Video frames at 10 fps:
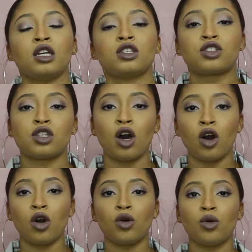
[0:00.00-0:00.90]

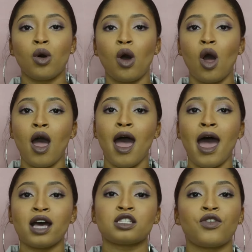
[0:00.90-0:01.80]
So
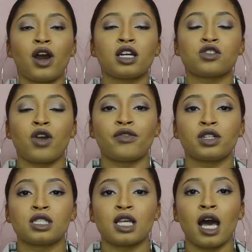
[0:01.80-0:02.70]
as far as graphic
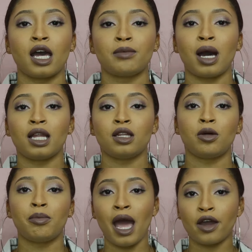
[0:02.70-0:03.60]
design, my
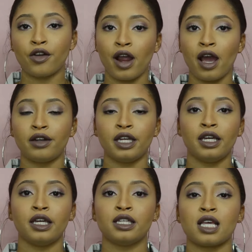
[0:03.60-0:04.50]
little background
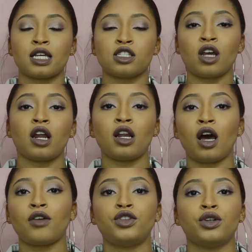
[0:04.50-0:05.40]
is I started
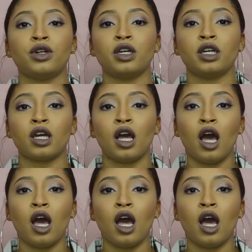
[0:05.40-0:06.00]
off doing